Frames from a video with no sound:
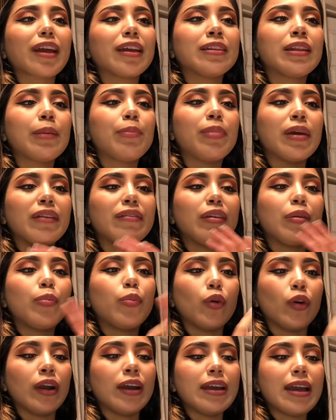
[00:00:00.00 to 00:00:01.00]
the baby
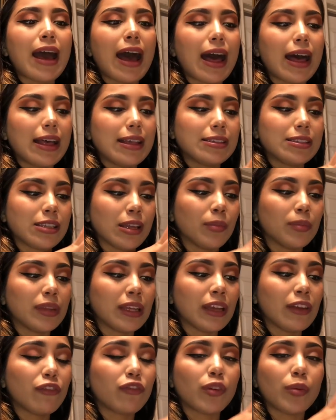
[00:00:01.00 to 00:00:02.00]
boy has
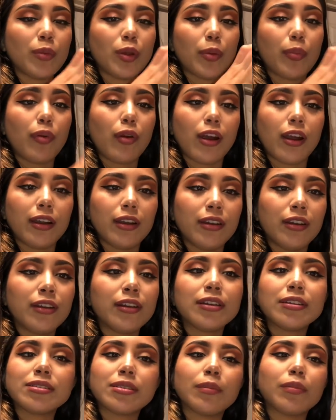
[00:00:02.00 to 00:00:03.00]
something from your
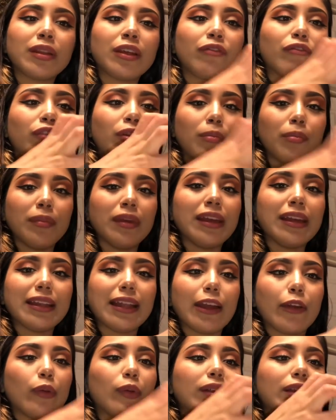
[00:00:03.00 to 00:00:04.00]
partner and something from me.
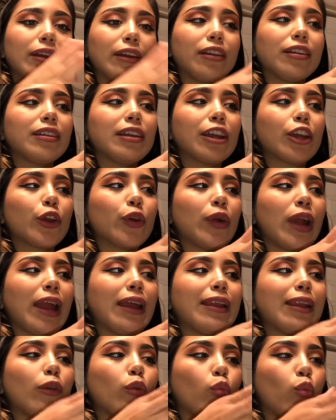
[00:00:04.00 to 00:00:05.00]
Like we literally
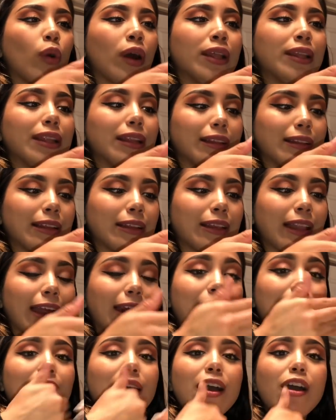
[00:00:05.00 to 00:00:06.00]
created one
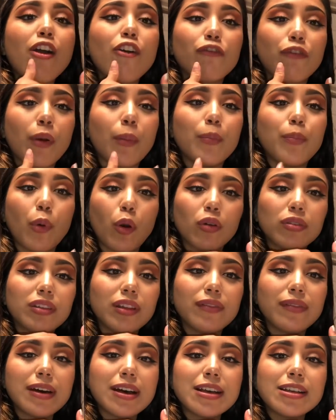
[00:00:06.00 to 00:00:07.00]
like from both
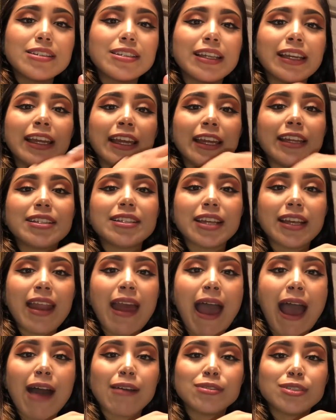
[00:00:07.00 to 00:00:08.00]
of us, he's going
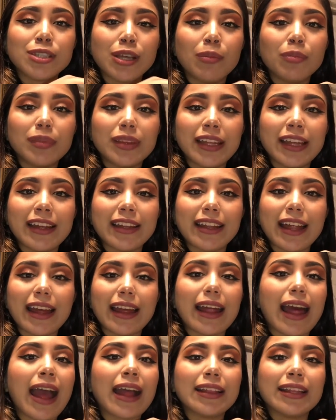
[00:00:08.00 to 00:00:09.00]
to have something.
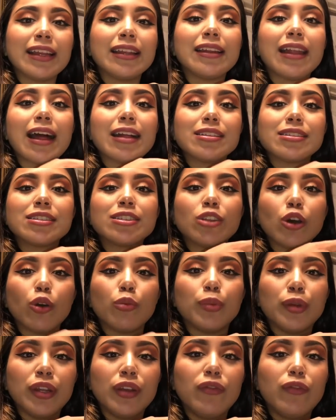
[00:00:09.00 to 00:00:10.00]
Like I think that's so
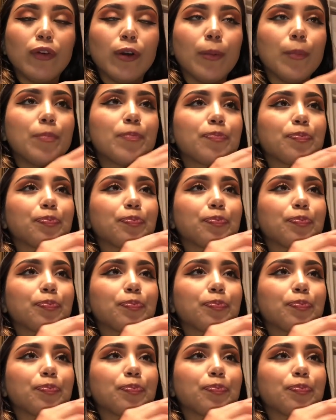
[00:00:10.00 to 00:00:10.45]
beautiful.